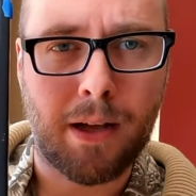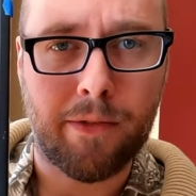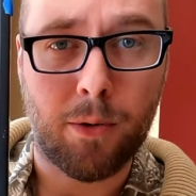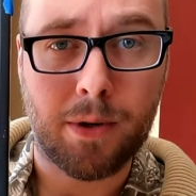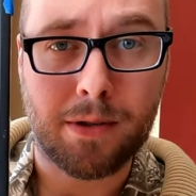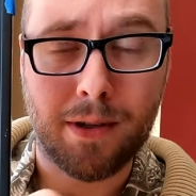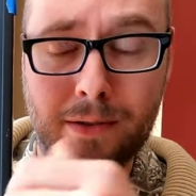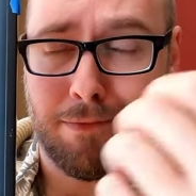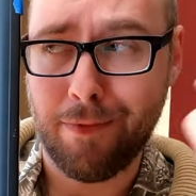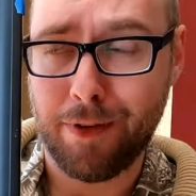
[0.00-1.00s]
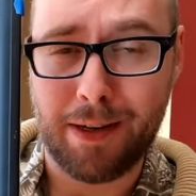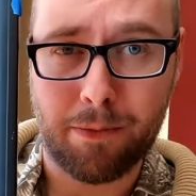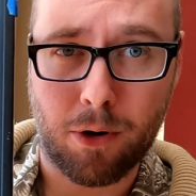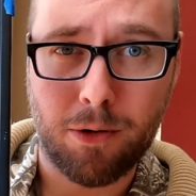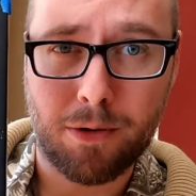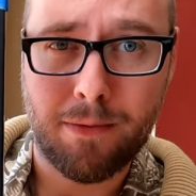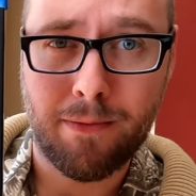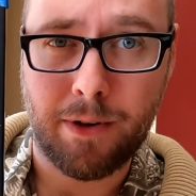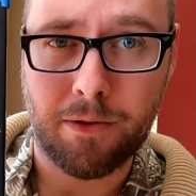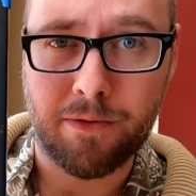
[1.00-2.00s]
I've always said, if it ain't broke,
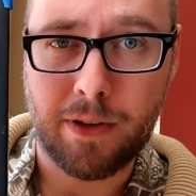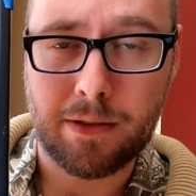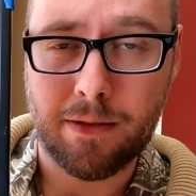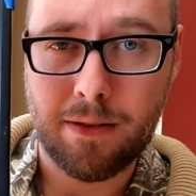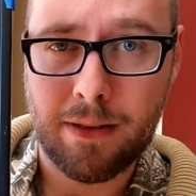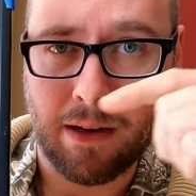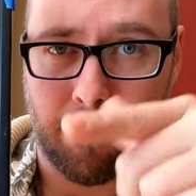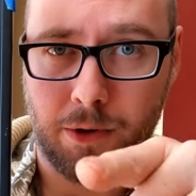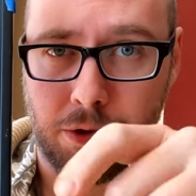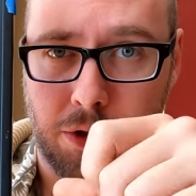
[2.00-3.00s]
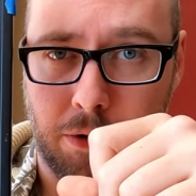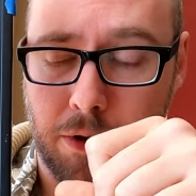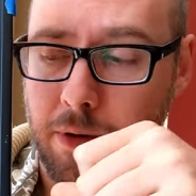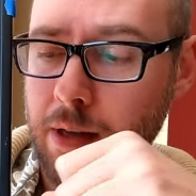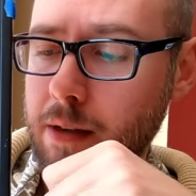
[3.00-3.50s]
don't fix it. I'm going to show you.